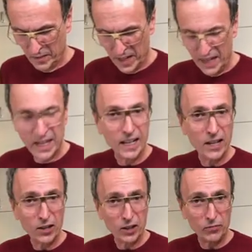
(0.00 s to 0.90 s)
And then
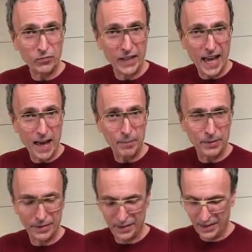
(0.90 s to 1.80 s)
another little flap.
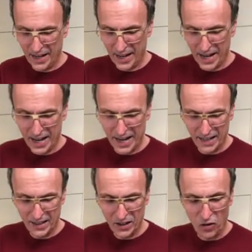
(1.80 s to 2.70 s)

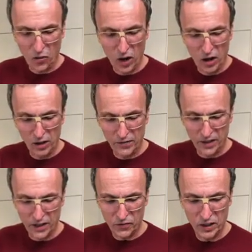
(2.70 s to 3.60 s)
And all of the
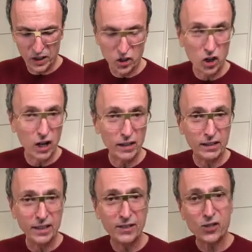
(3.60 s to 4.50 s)
different little
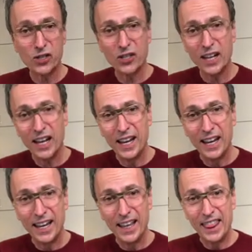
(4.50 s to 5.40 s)
chocolates
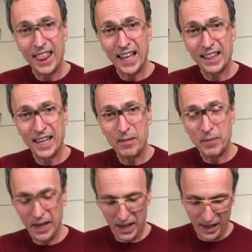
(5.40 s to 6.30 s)
that they
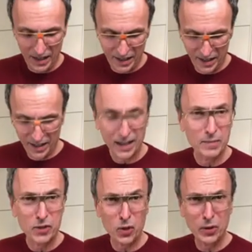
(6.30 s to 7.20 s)
make. I'm
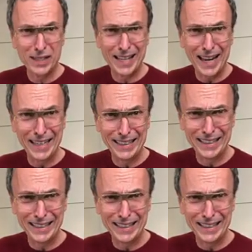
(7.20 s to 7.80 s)
so excited.